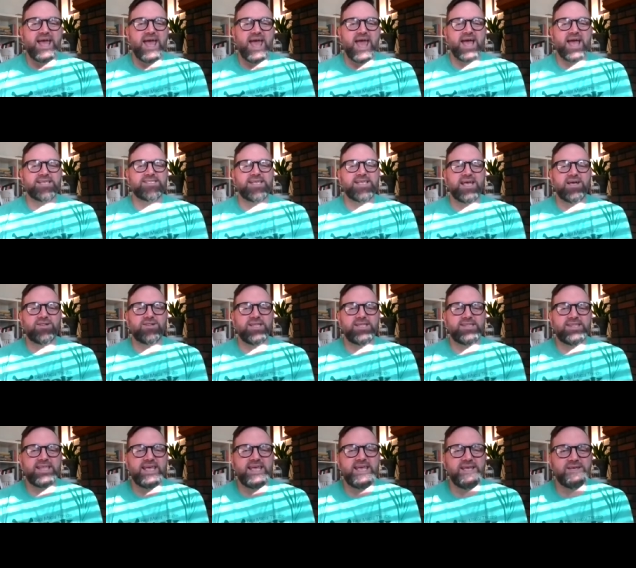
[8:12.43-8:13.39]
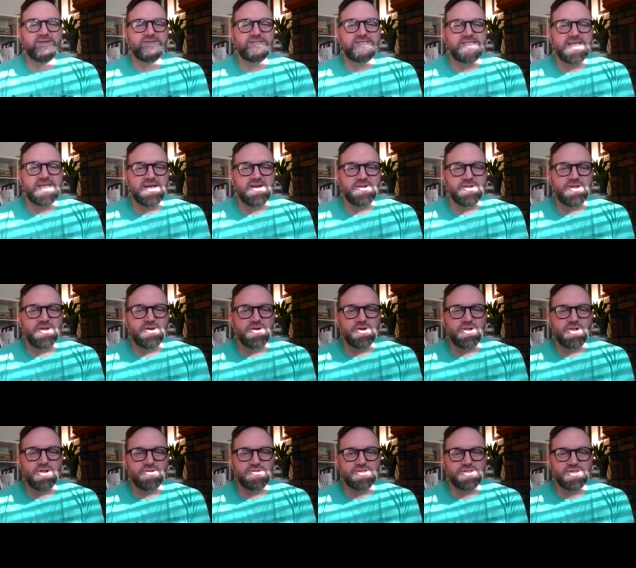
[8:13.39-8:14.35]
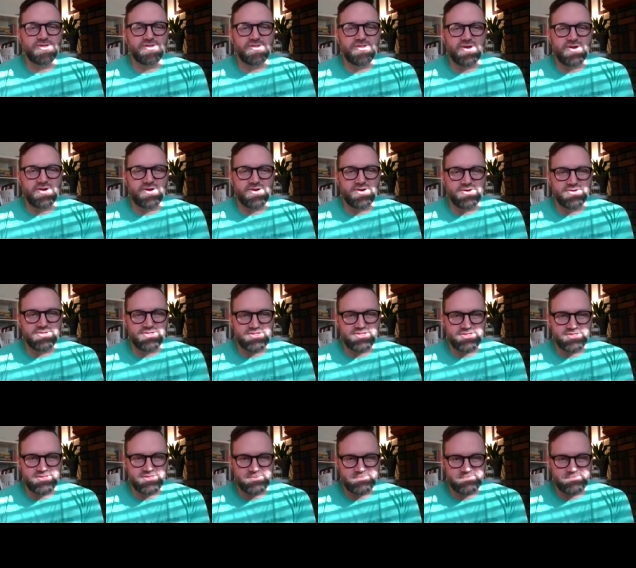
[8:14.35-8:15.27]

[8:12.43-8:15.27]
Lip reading: Exhale, let the heels sink a little closer to the earth.